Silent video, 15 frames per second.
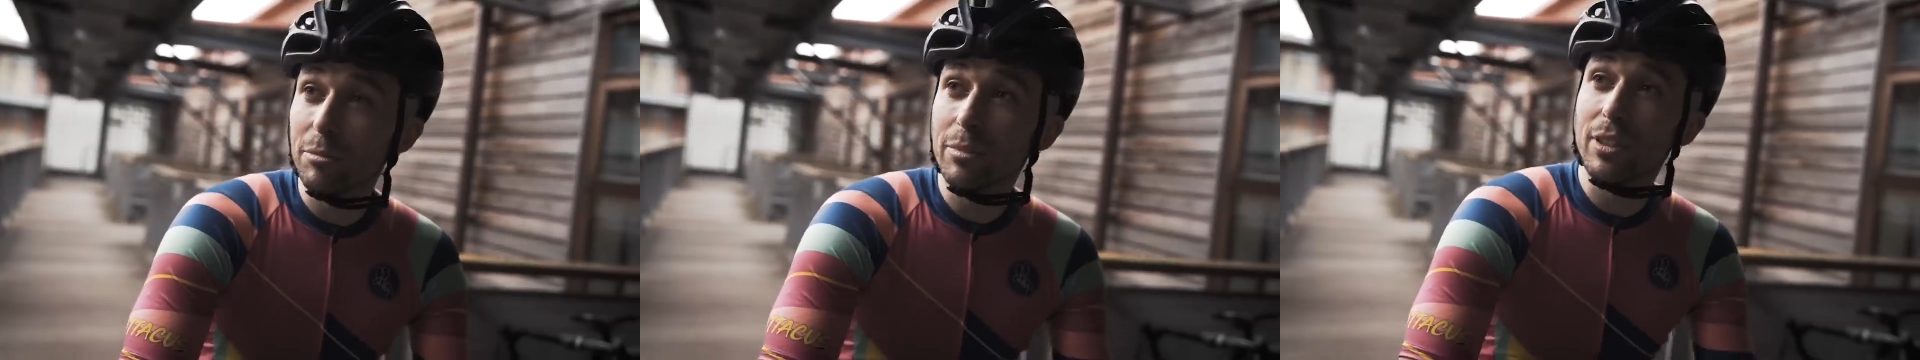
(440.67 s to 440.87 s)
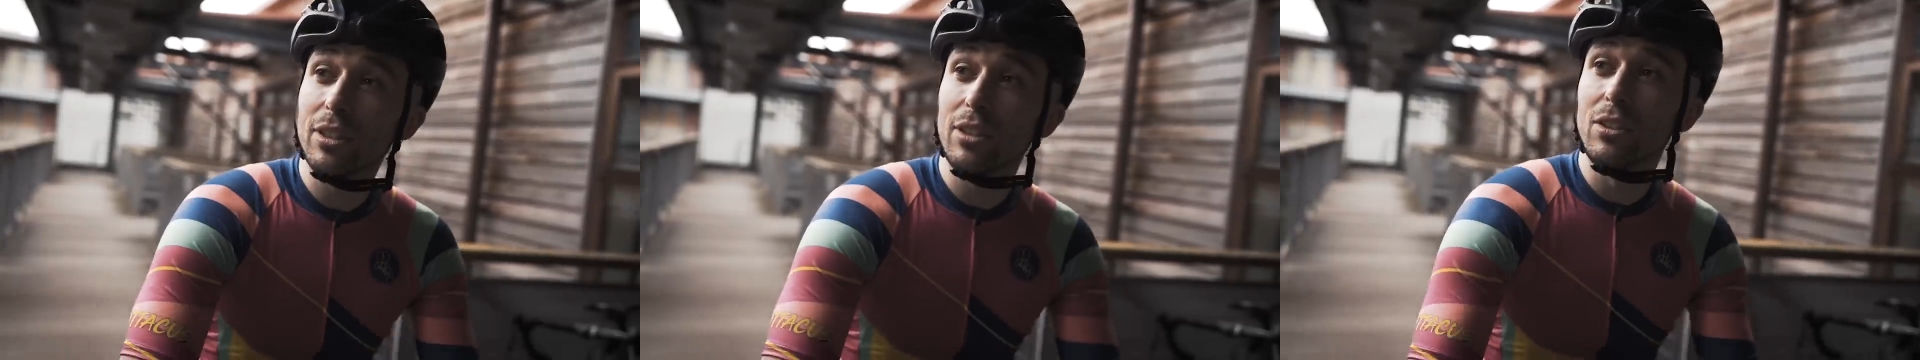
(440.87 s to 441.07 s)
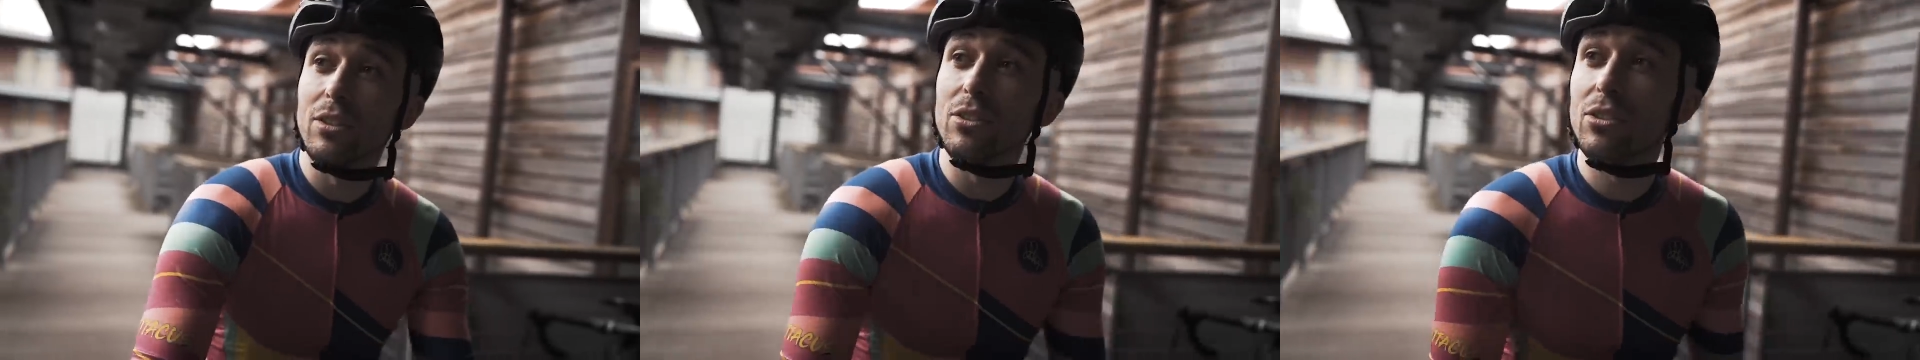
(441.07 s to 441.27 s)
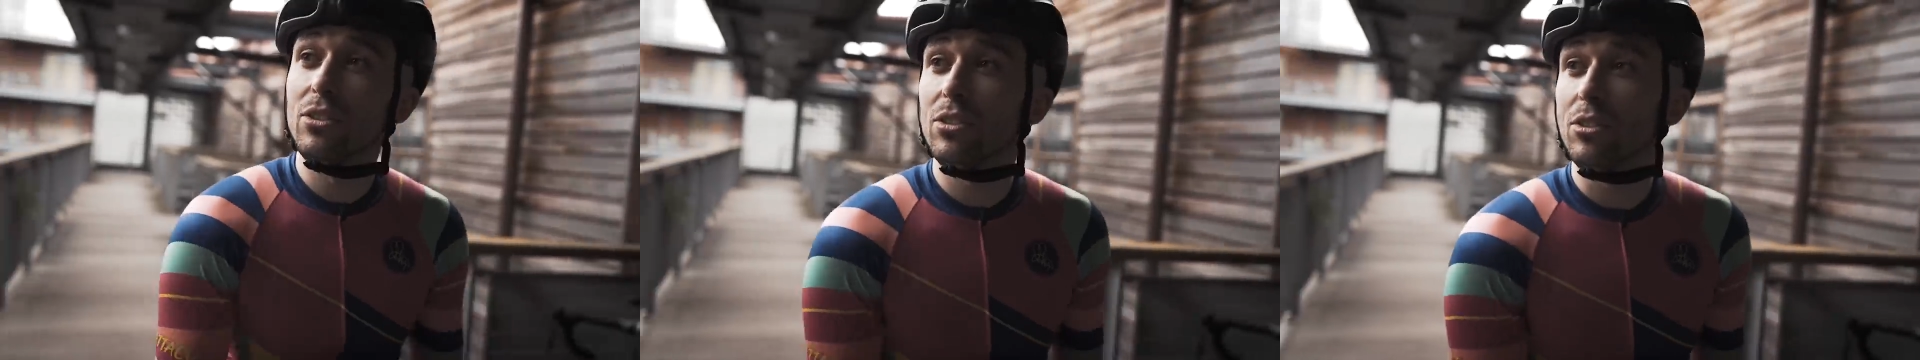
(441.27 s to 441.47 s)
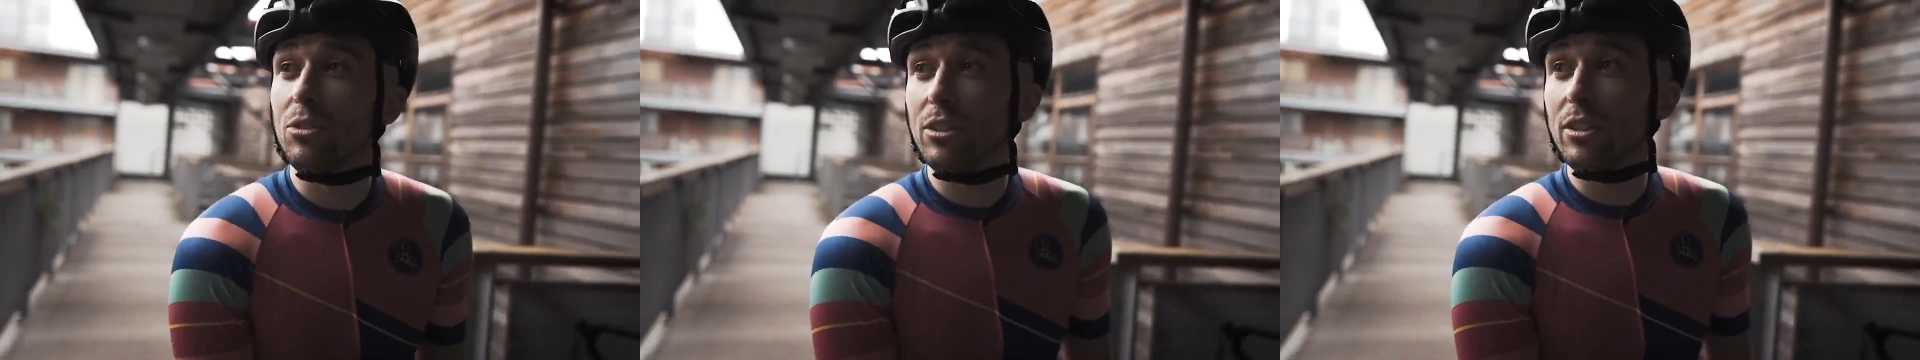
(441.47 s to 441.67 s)

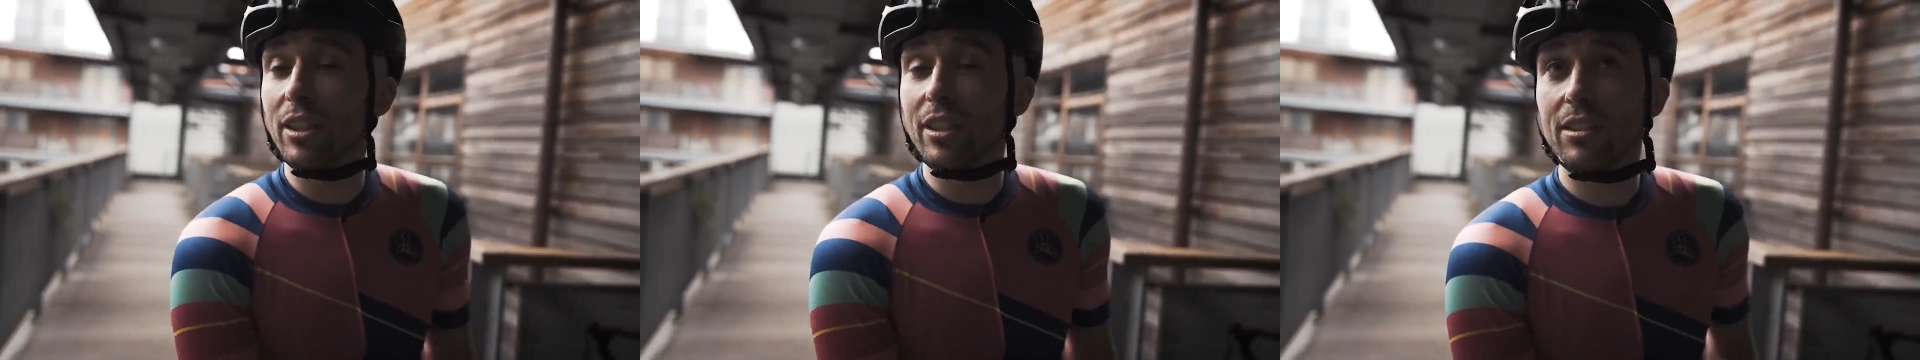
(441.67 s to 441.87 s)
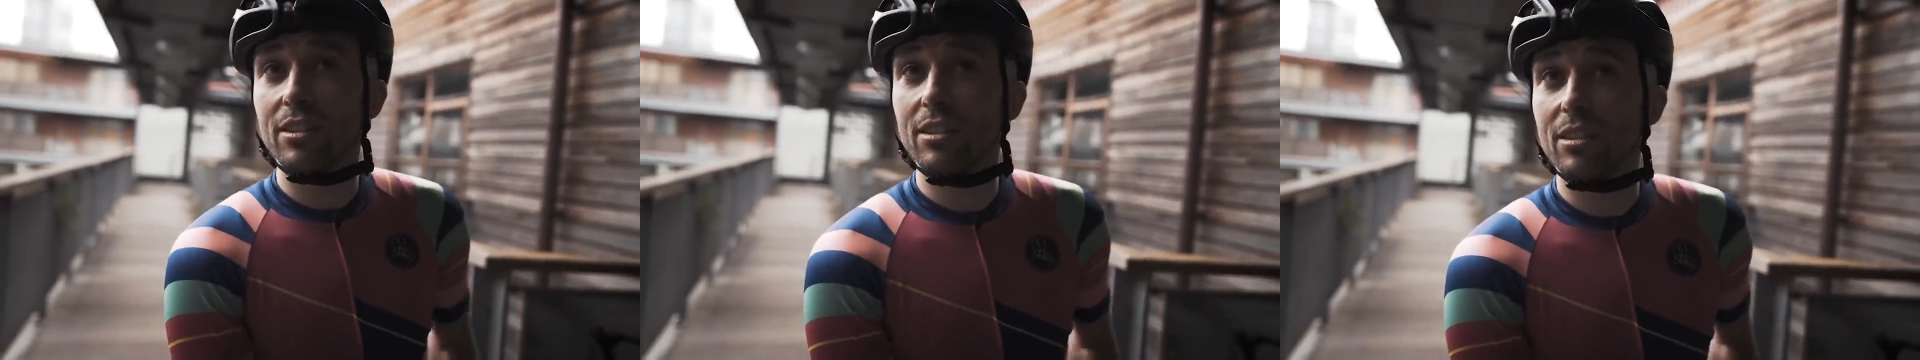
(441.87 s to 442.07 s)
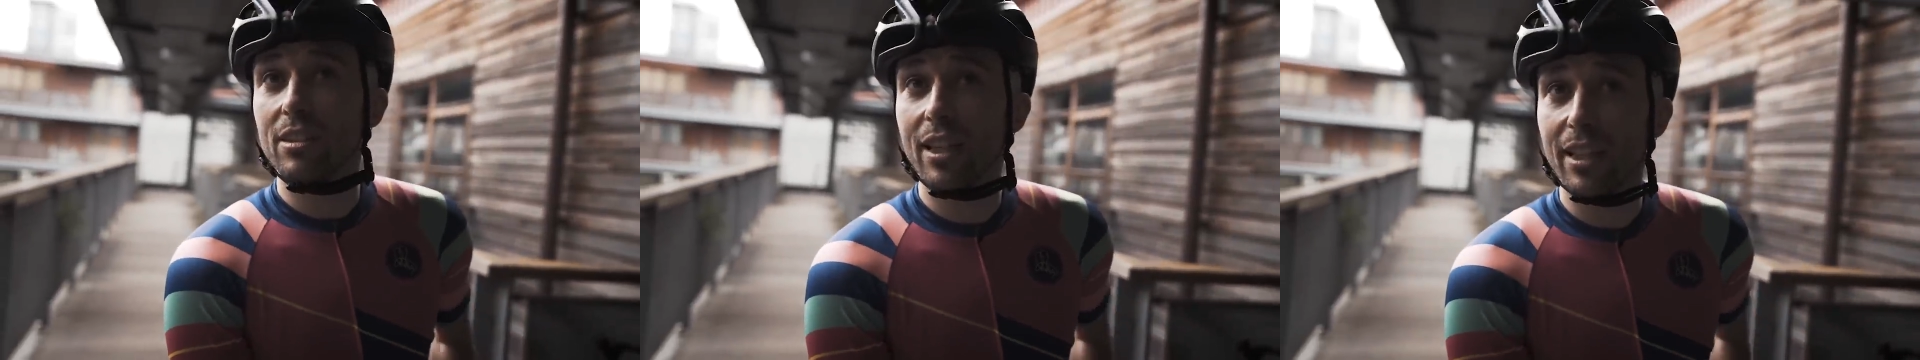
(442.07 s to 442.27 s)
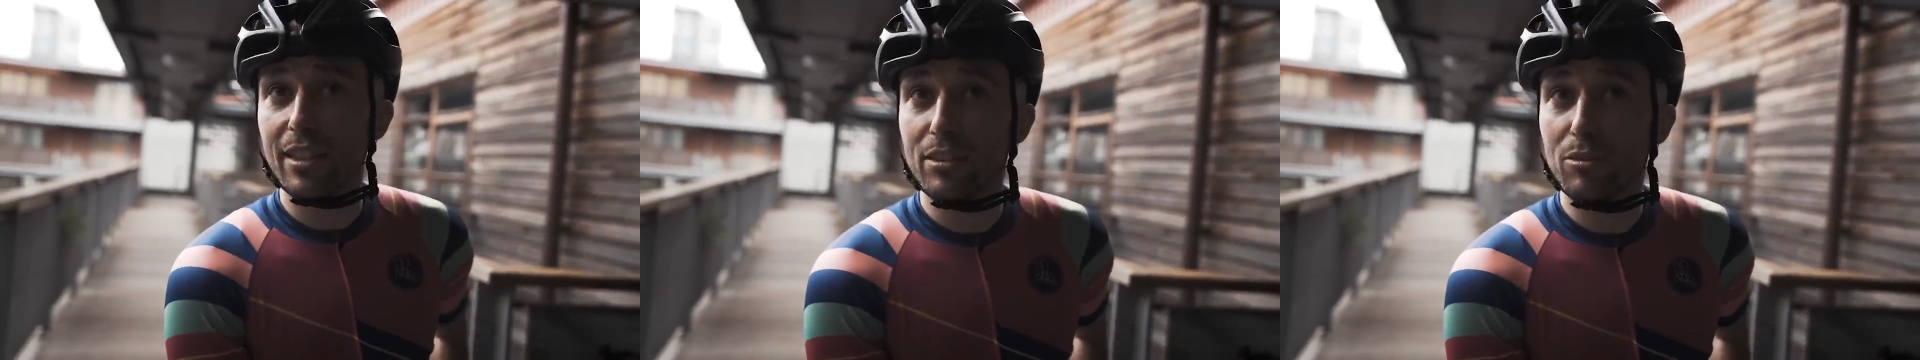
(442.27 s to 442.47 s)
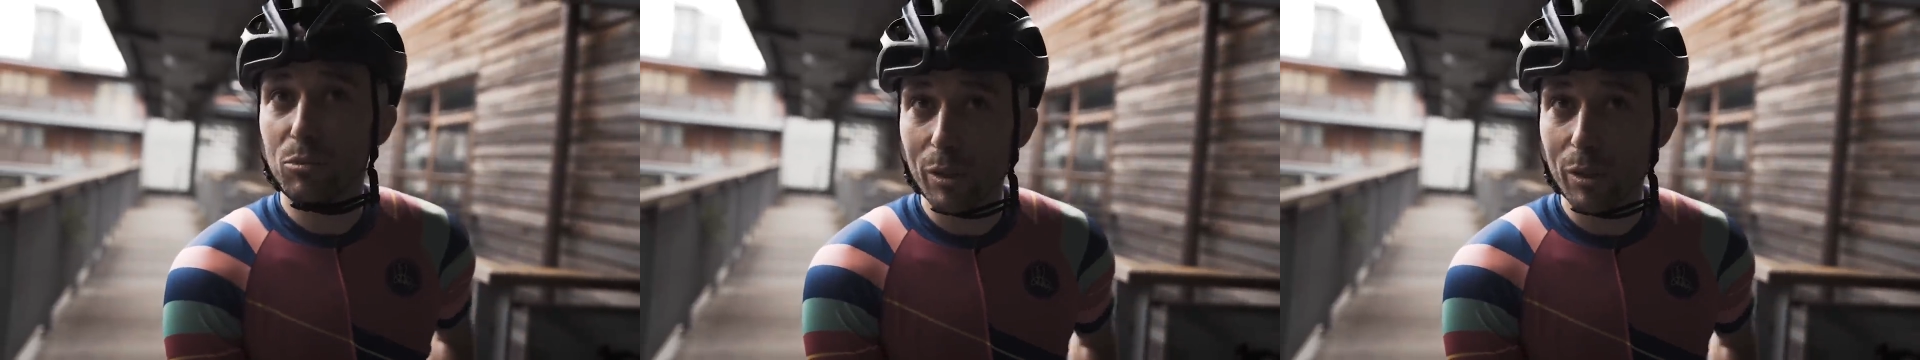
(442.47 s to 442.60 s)
because there's 10